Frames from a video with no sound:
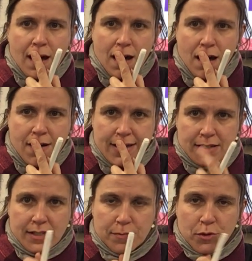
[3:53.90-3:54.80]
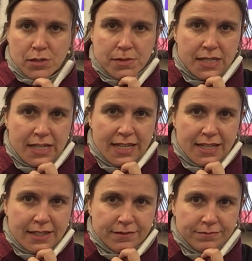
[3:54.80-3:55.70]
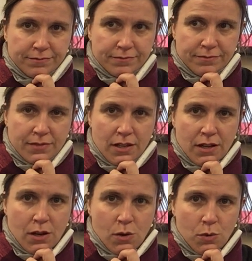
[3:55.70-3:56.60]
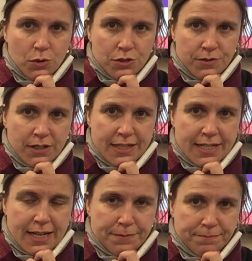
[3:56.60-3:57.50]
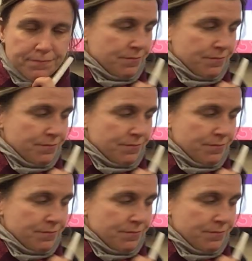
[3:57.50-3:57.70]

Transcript: I can spot a mistake. What have I done?